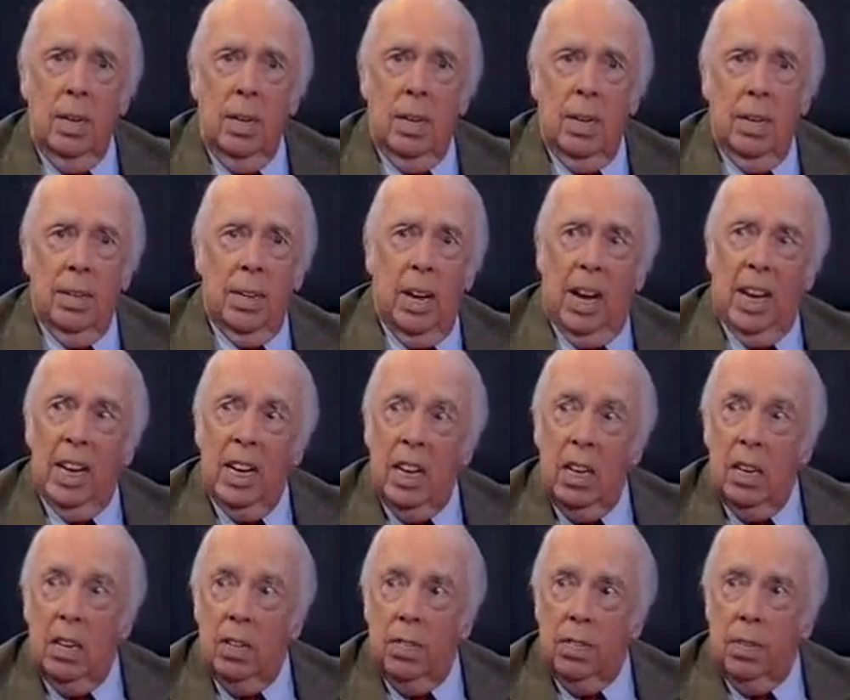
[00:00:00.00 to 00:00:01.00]

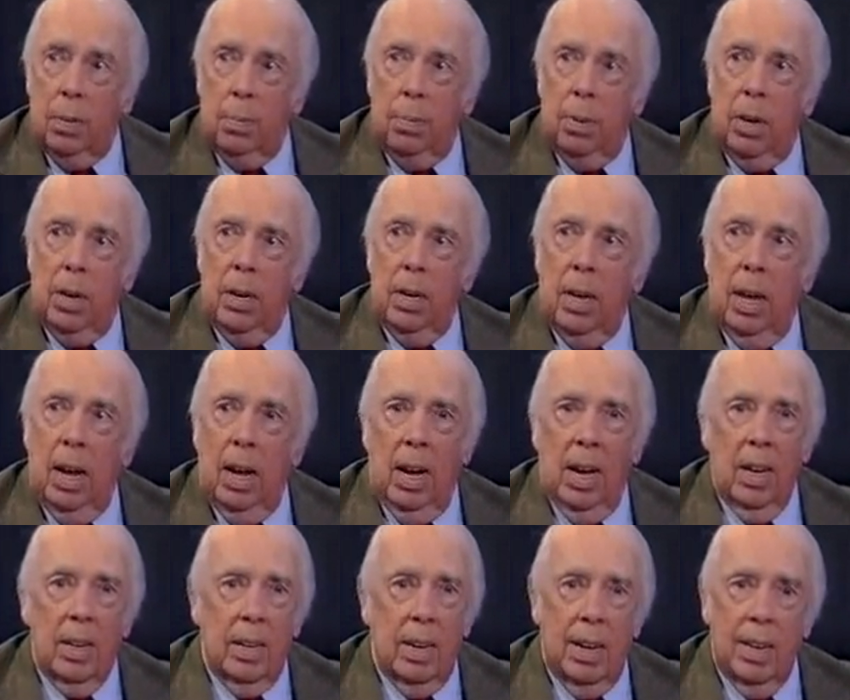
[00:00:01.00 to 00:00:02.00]
naive, but
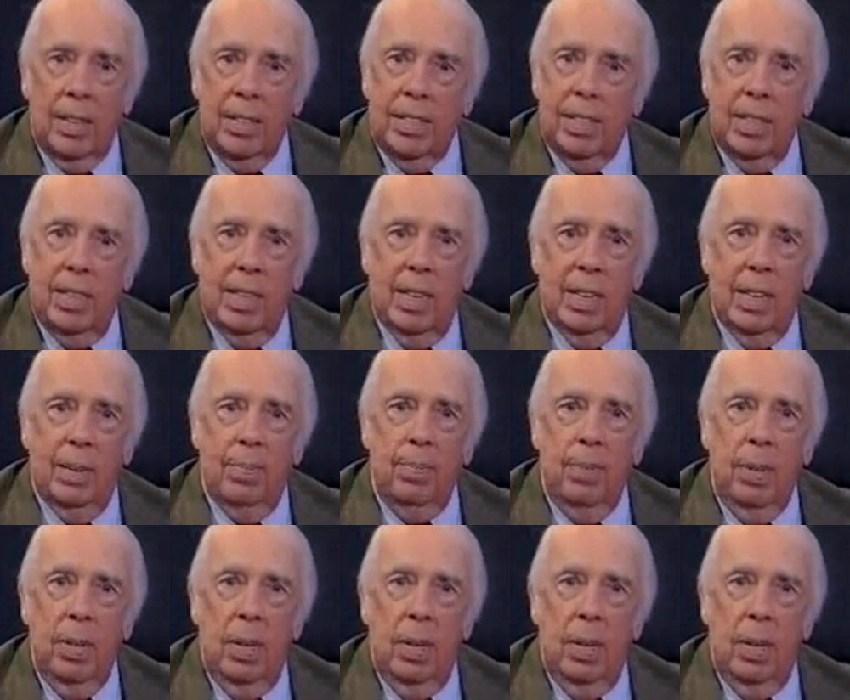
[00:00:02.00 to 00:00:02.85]
I got to say,